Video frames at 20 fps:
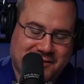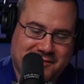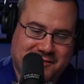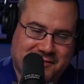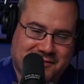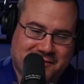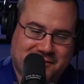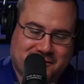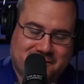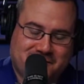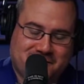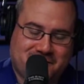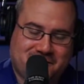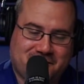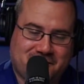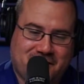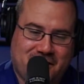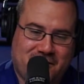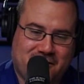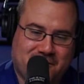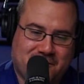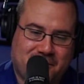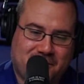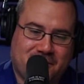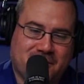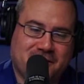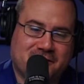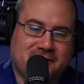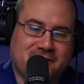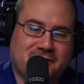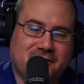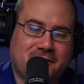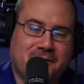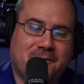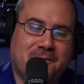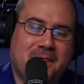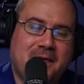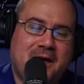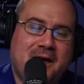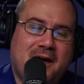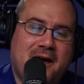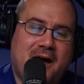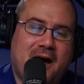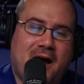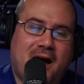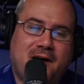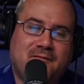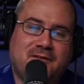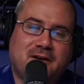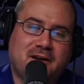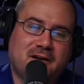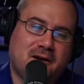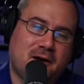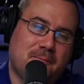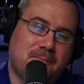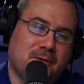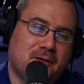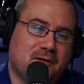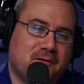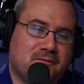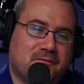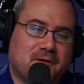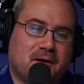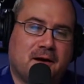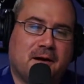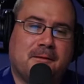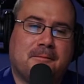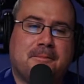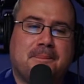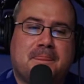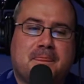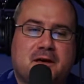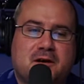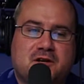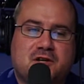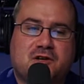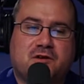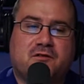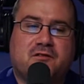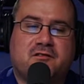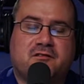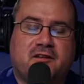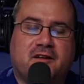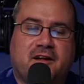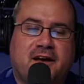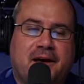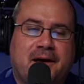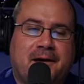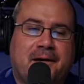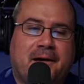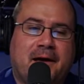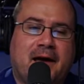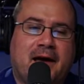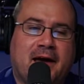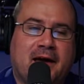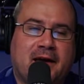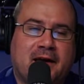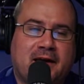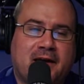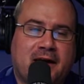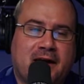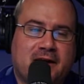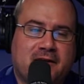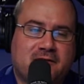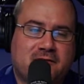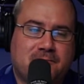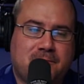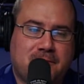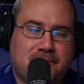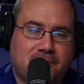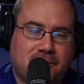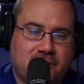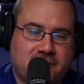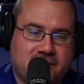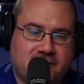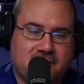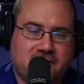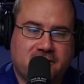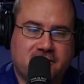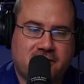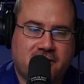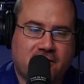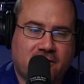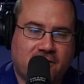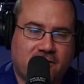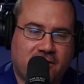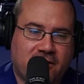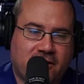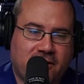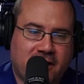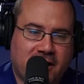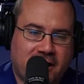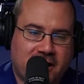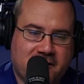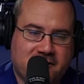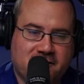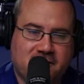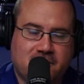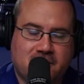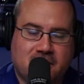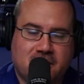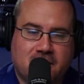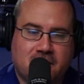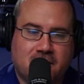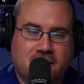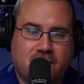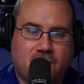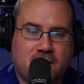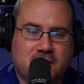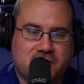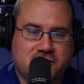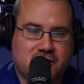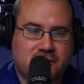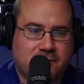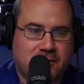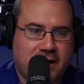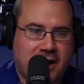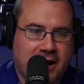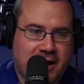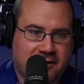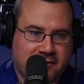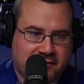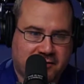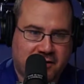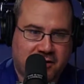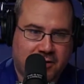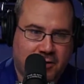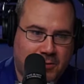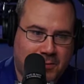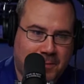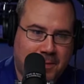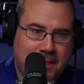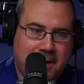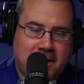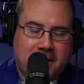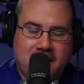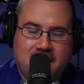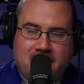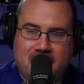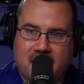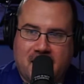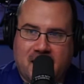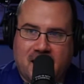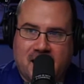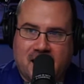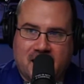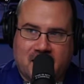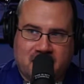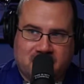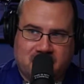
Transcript: it just scares my wits. So, I've done a couple of um, shoots today, and I had some people in the studio earlier, and I asked them a, a question I'm going to ask you, and I,